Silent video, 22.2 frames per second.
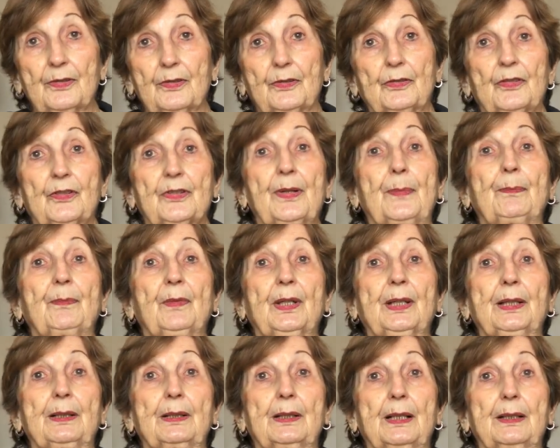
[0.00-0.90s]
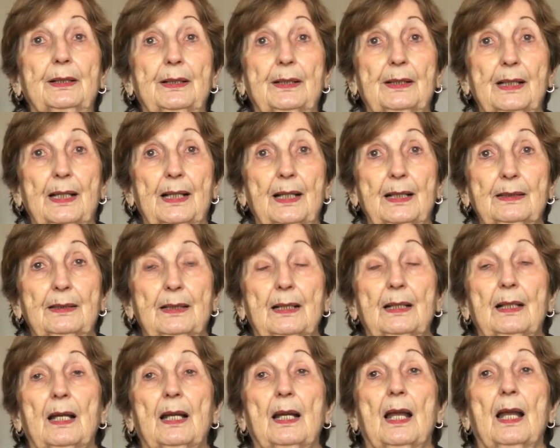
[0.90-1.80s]
or something like that.
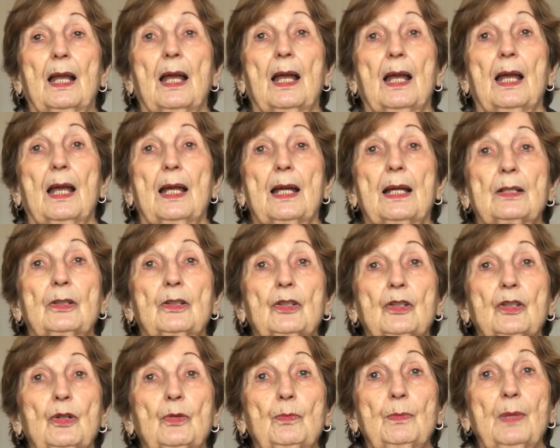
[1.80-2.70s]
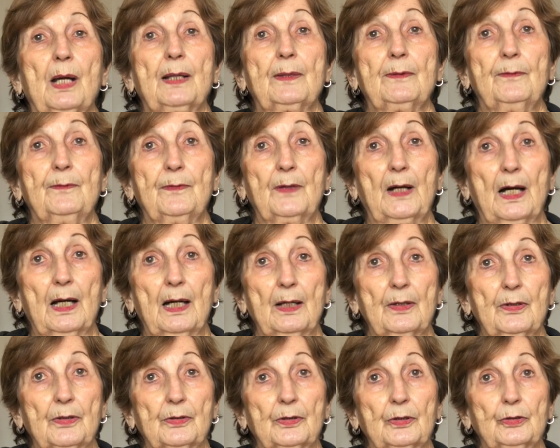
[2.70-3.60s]
And so my
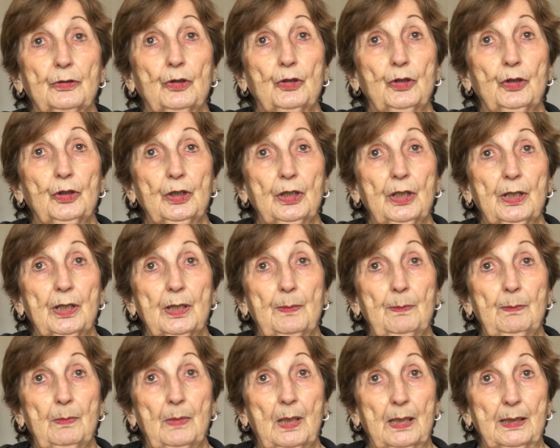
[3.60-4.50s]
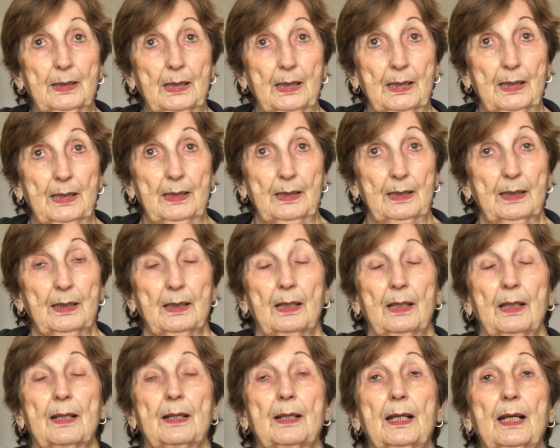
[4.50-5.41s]
father took the money
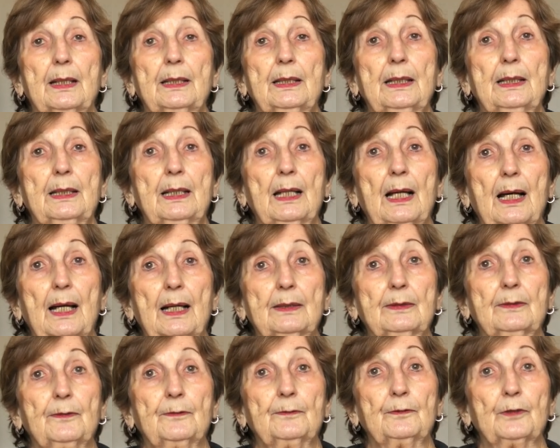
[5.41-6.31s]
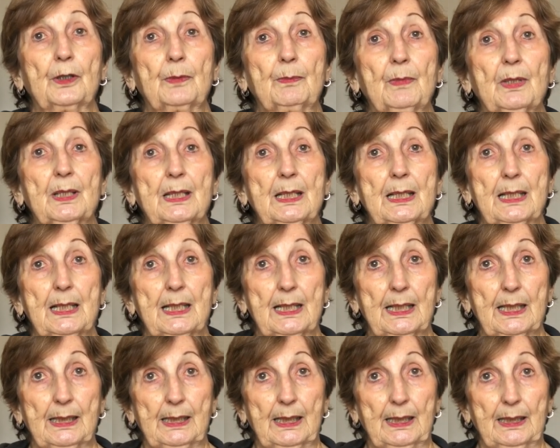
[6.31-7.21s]
that he got from the
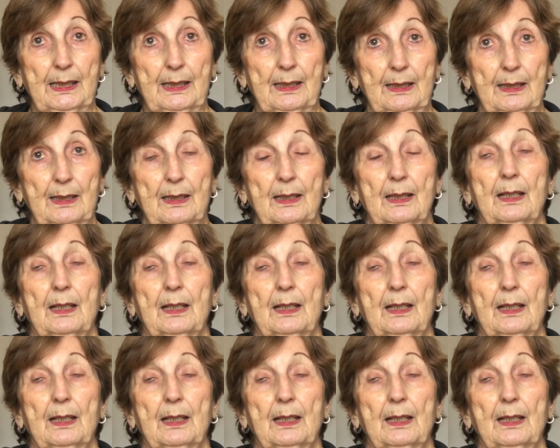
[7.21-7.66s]
city